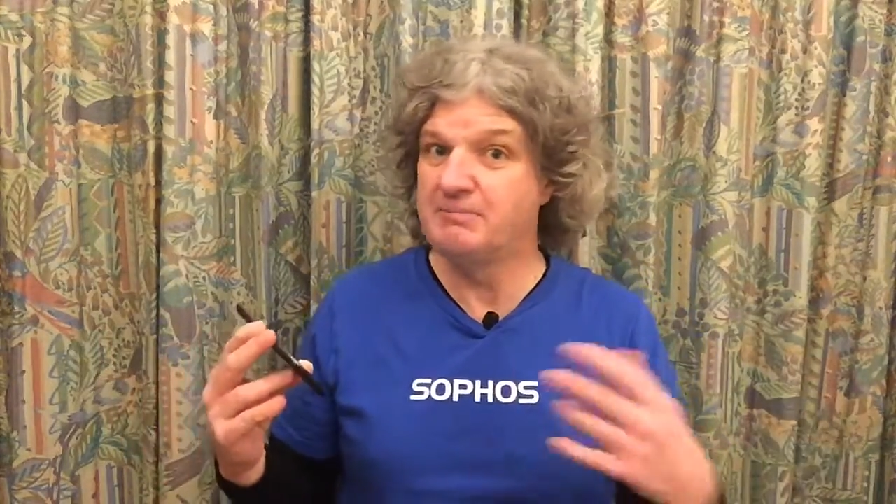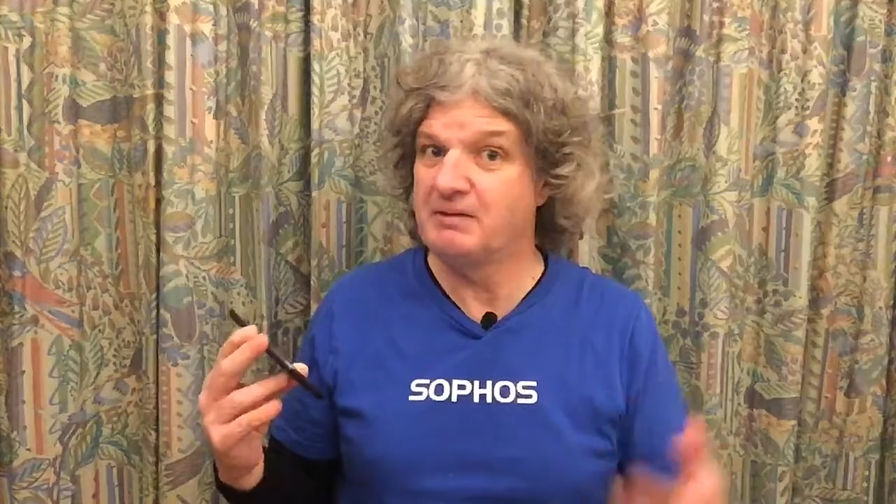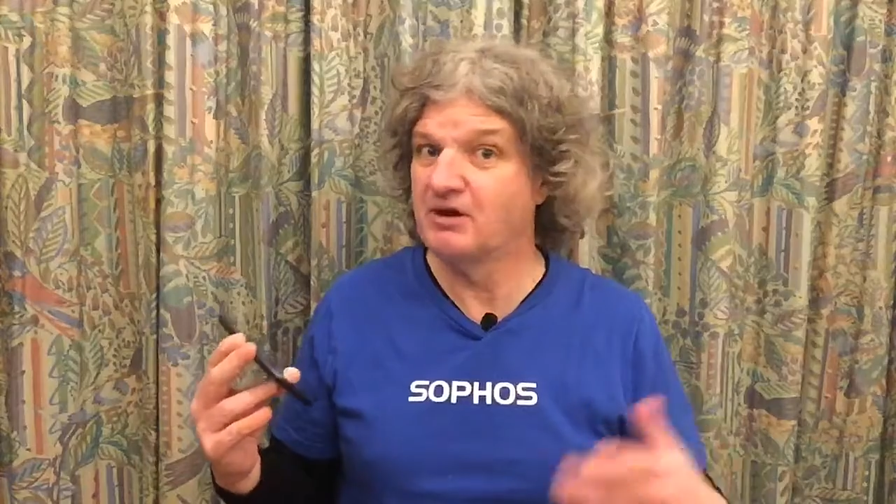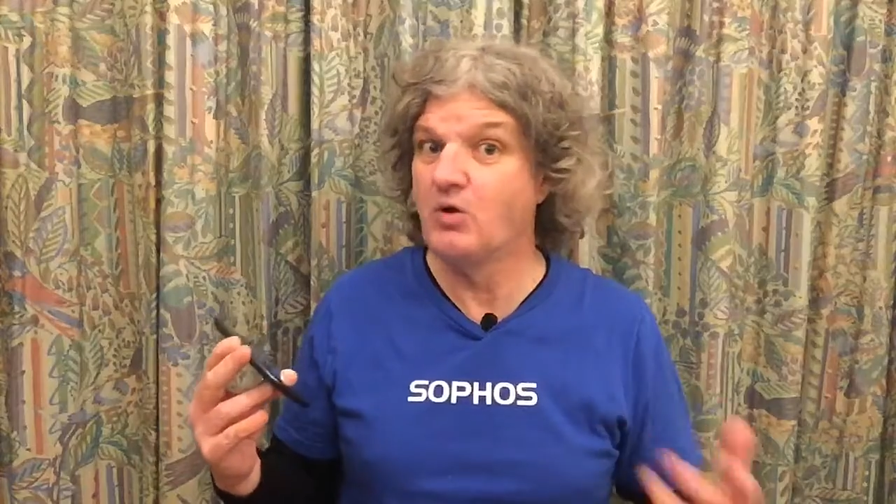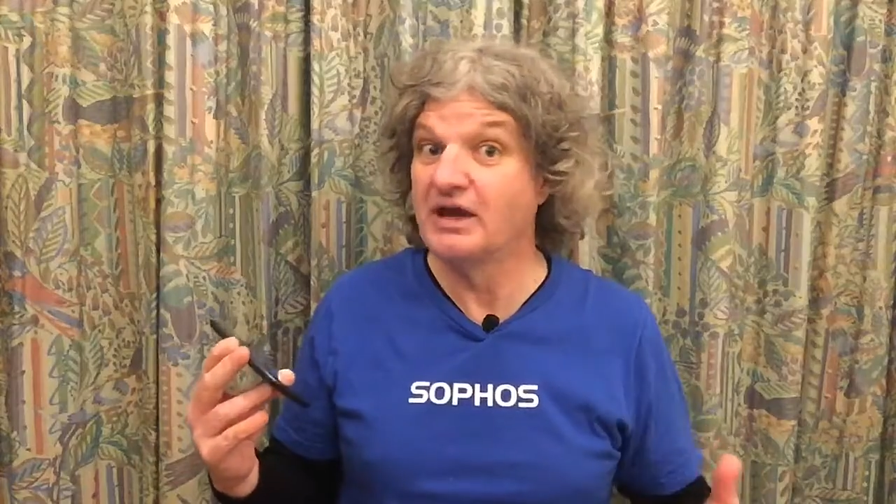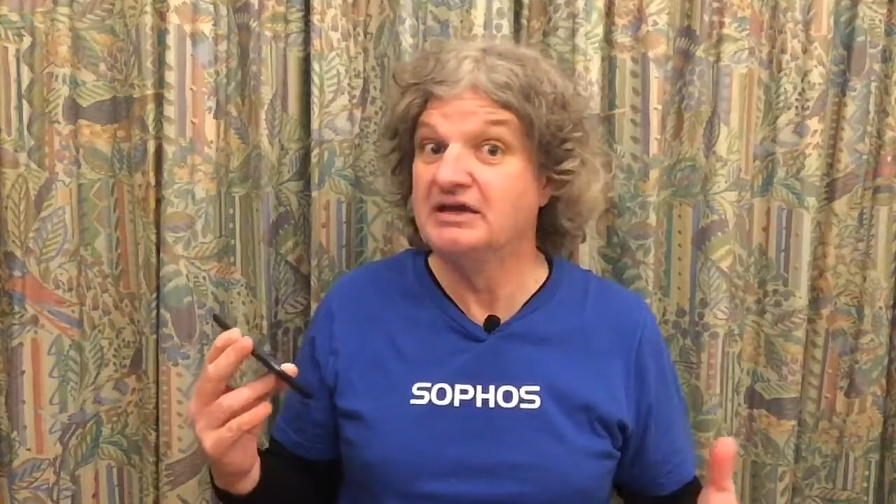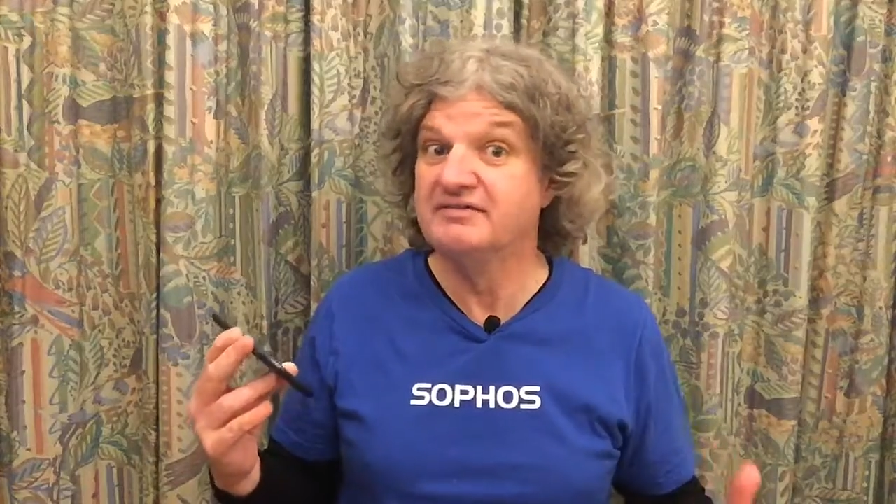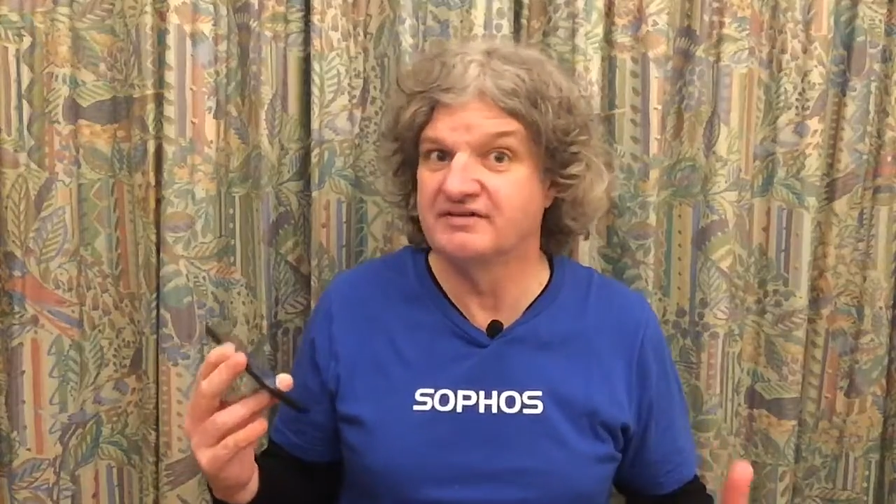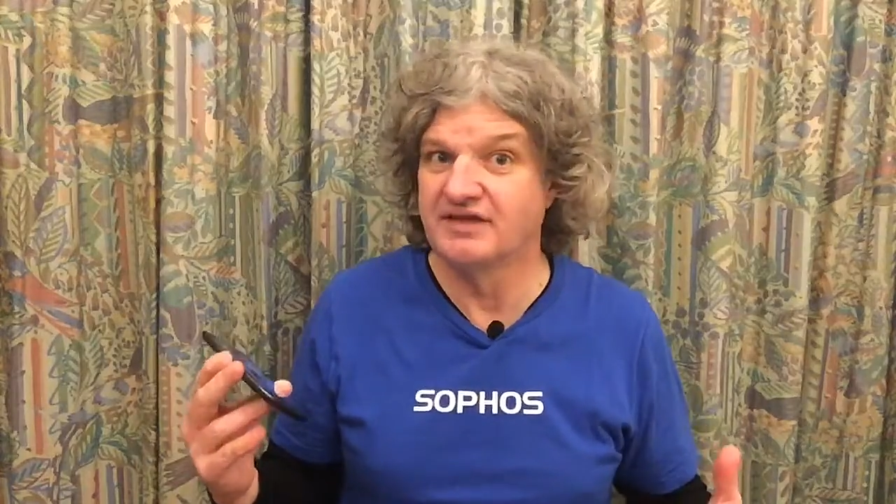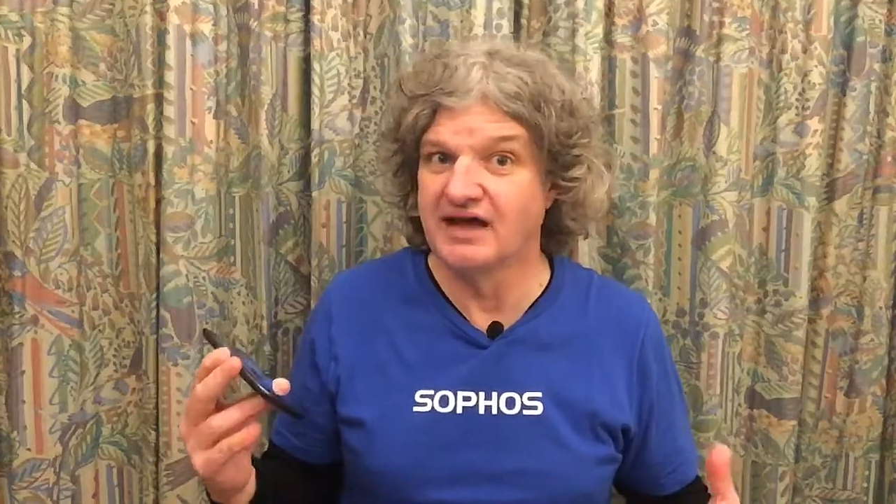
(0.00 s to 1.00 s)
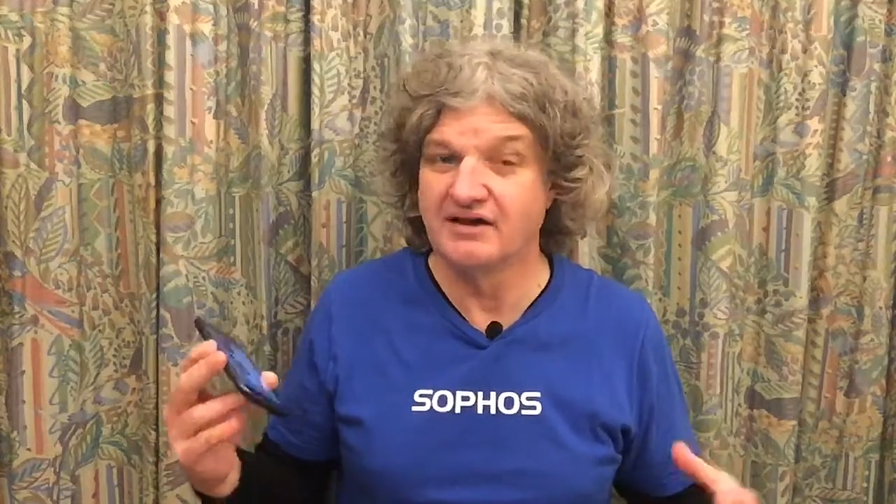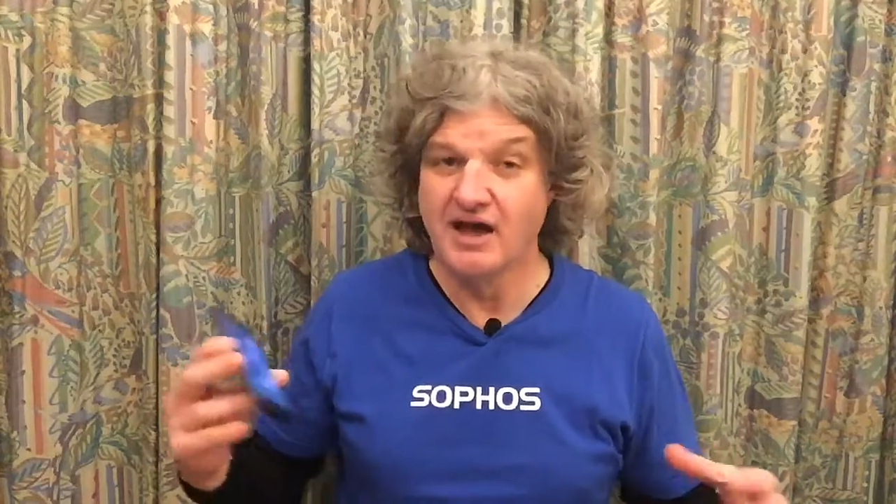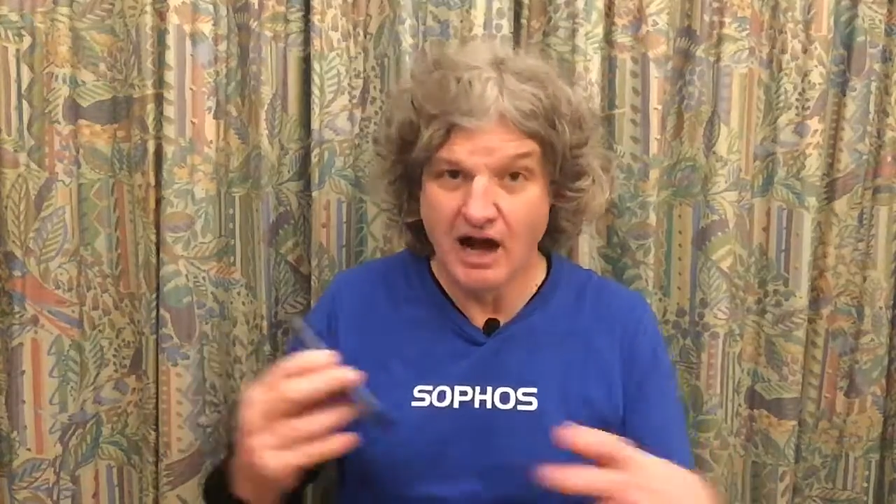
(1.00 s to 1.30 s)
People are quite used to that.